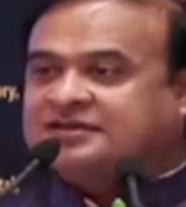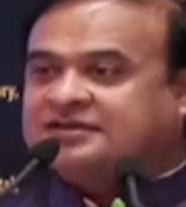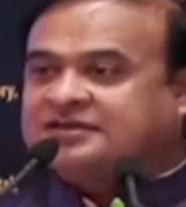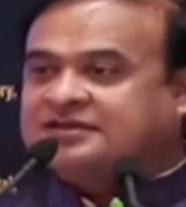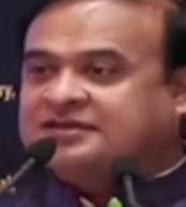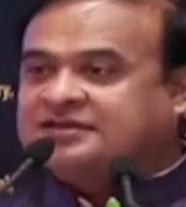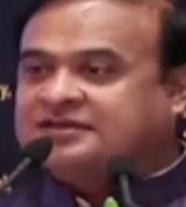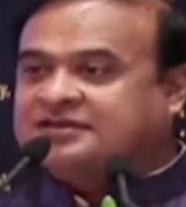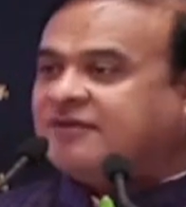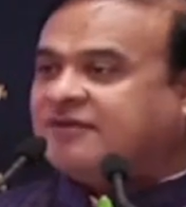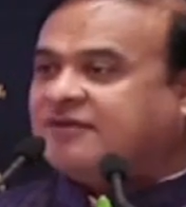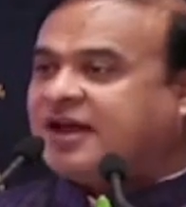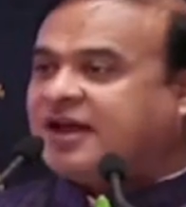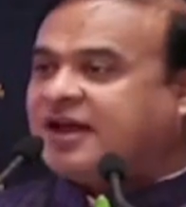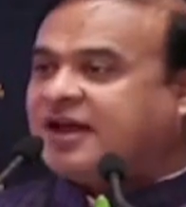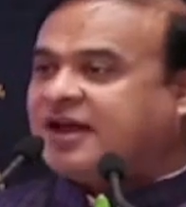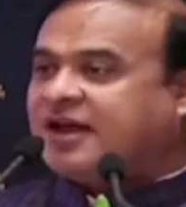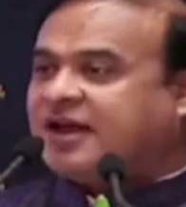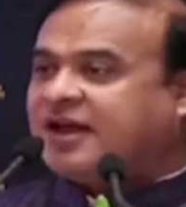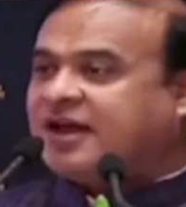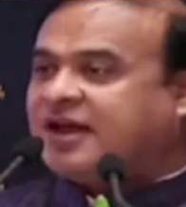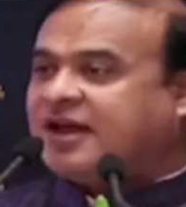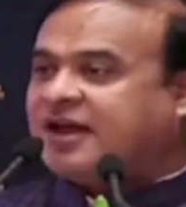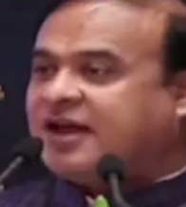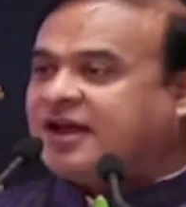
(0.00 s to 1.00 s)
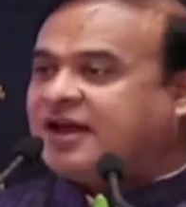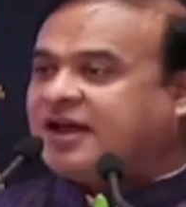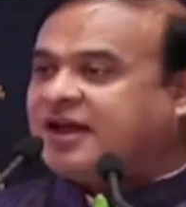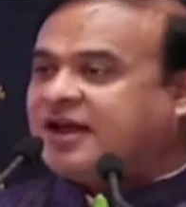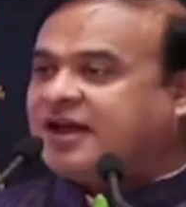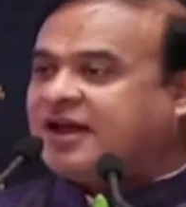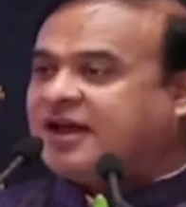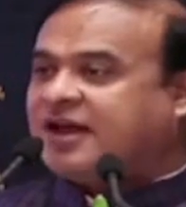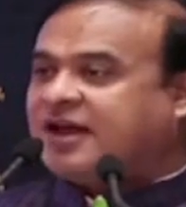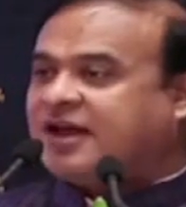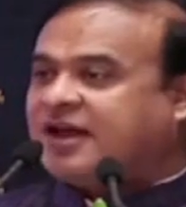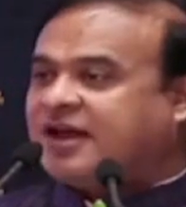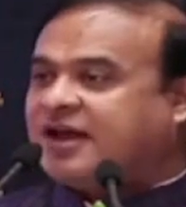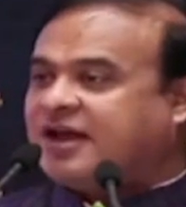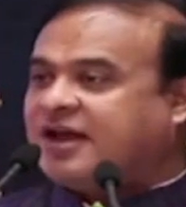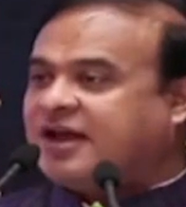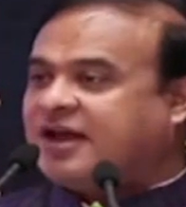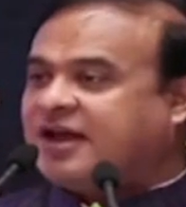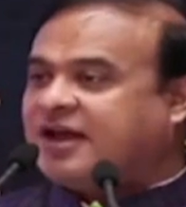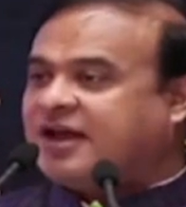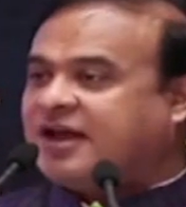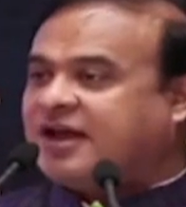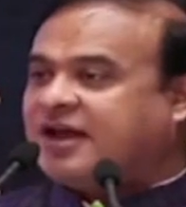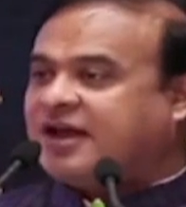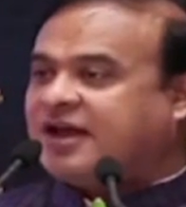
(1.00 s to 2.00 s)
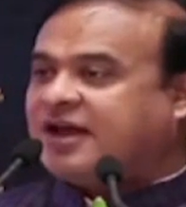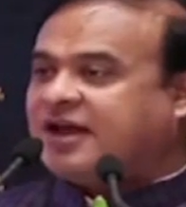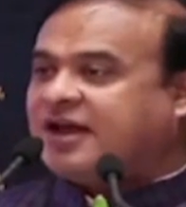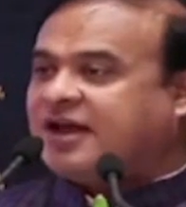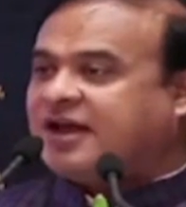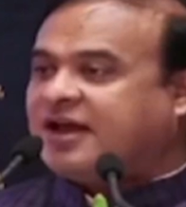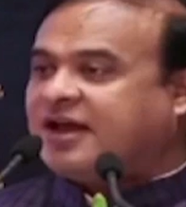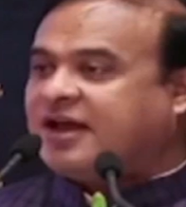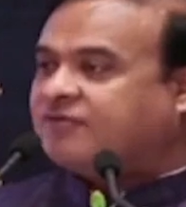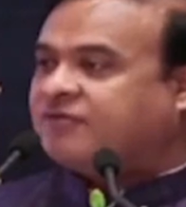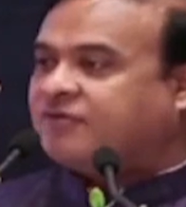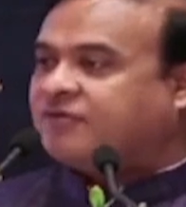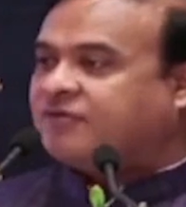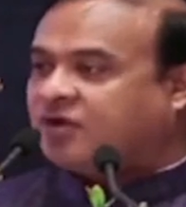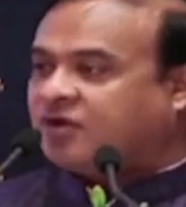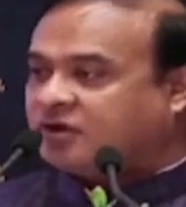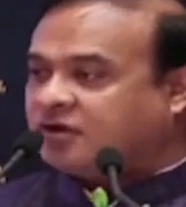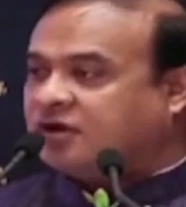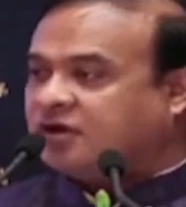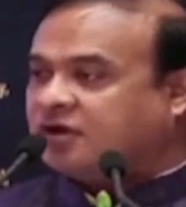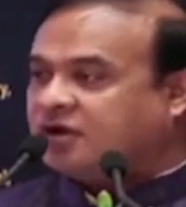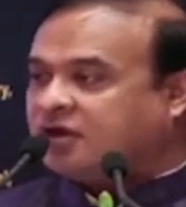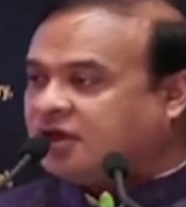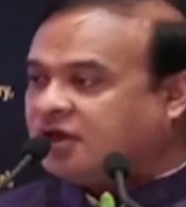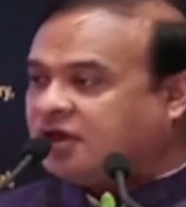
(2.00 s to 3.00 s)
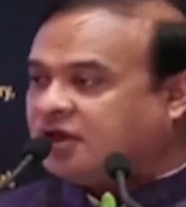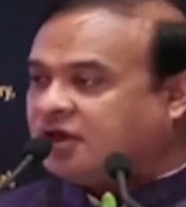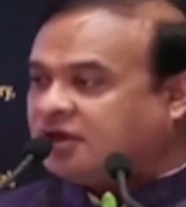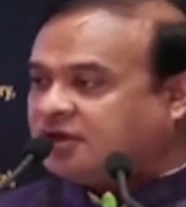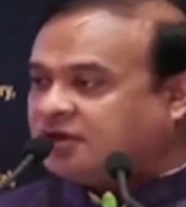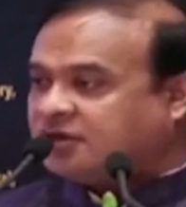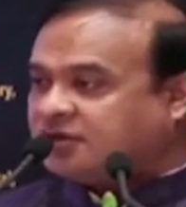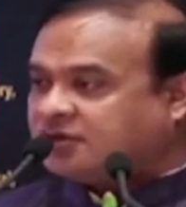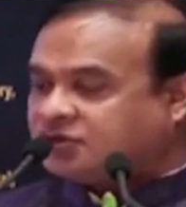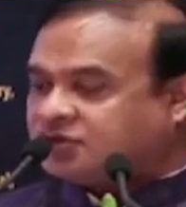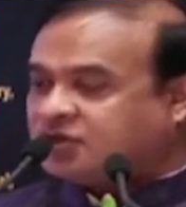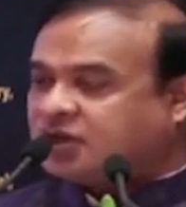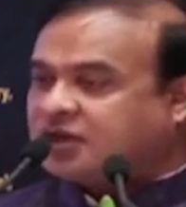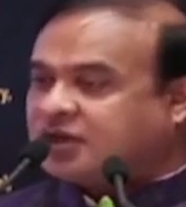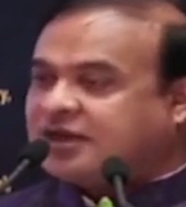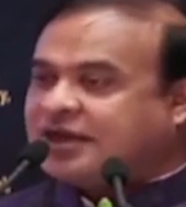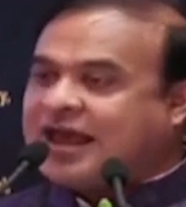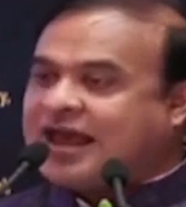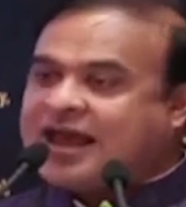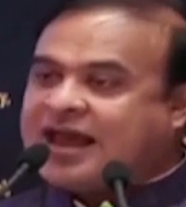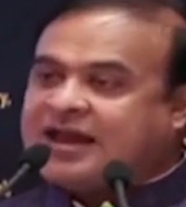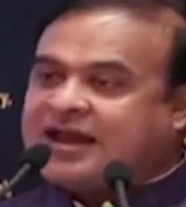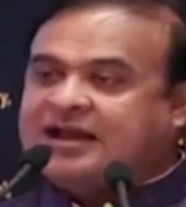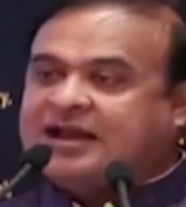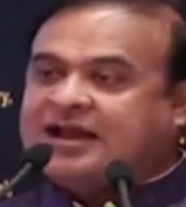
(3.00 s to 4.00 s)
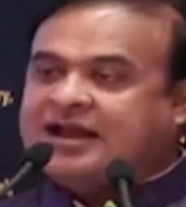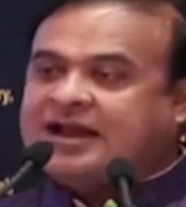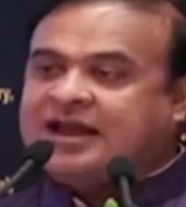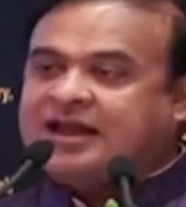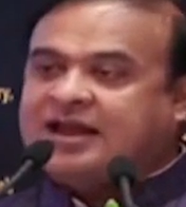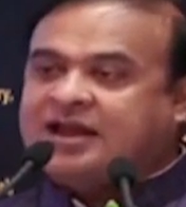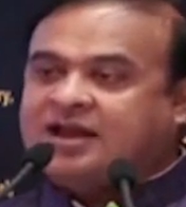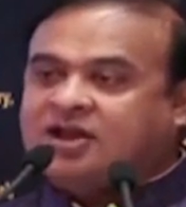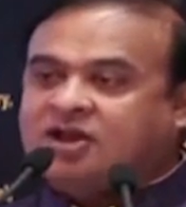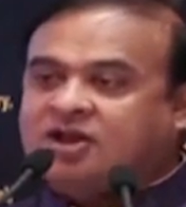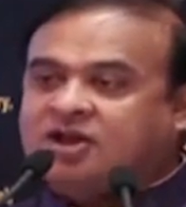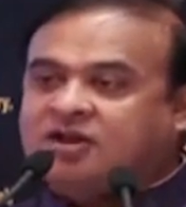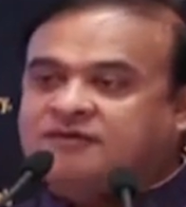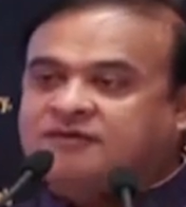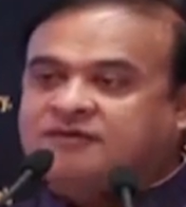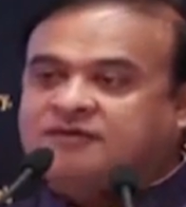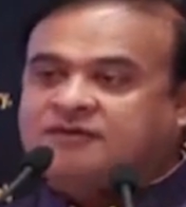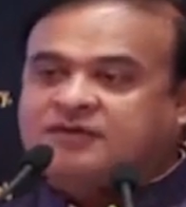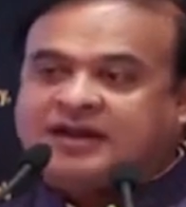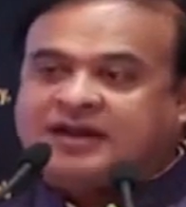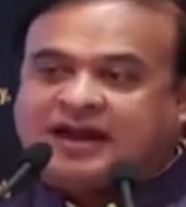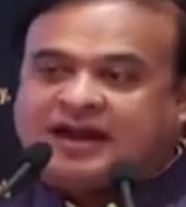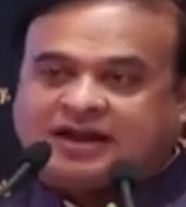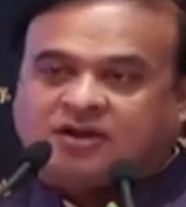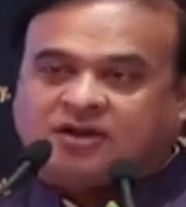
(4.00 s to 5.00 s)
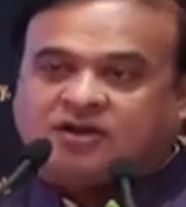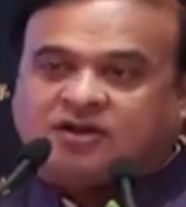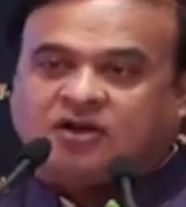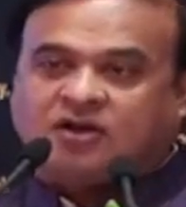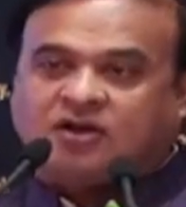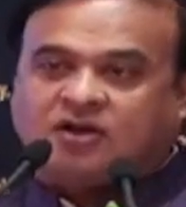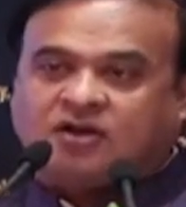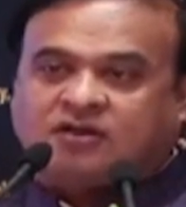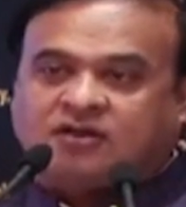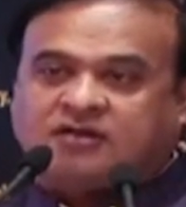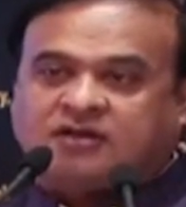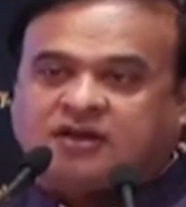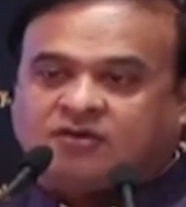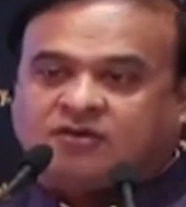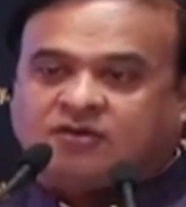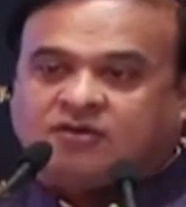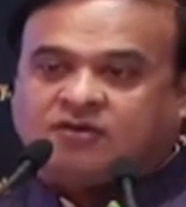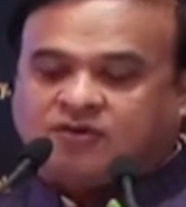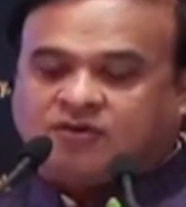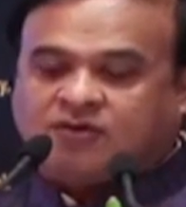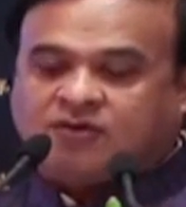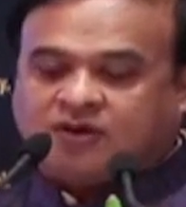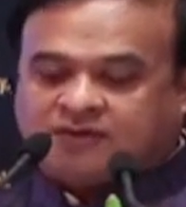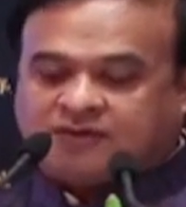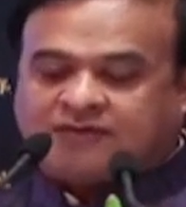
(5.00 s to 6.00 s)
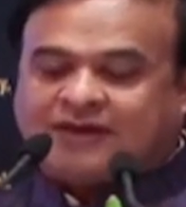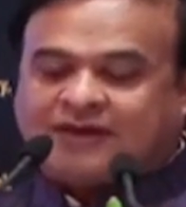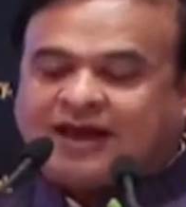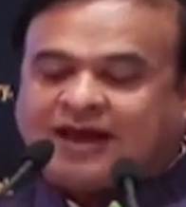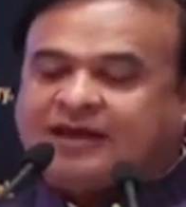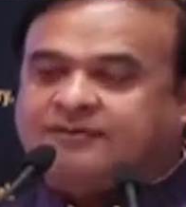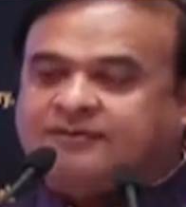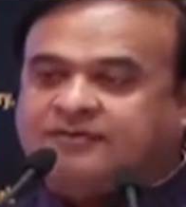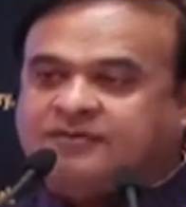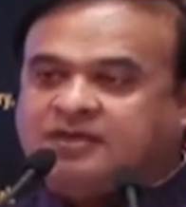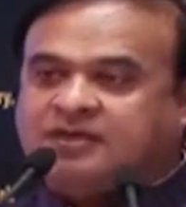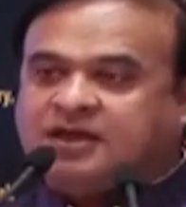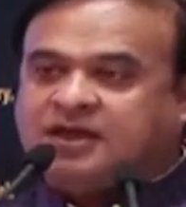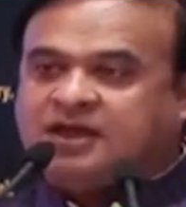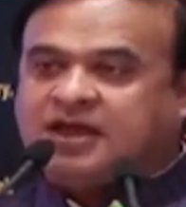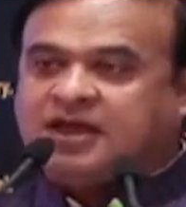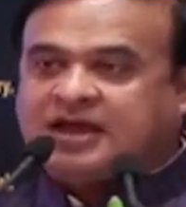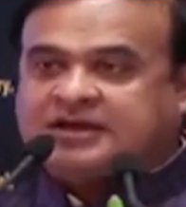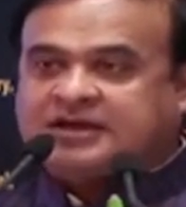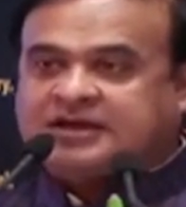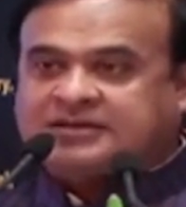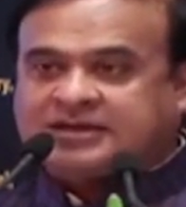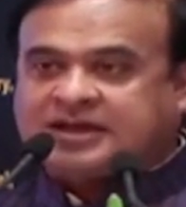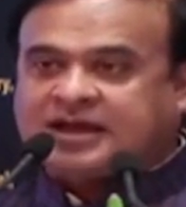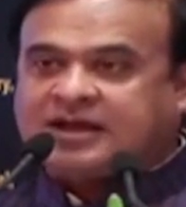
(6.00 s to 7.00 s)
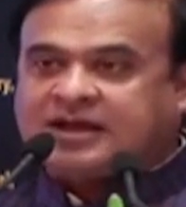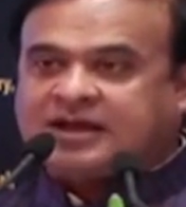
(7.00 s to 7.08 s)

vitals in our front. So that kind of technology with 5G has come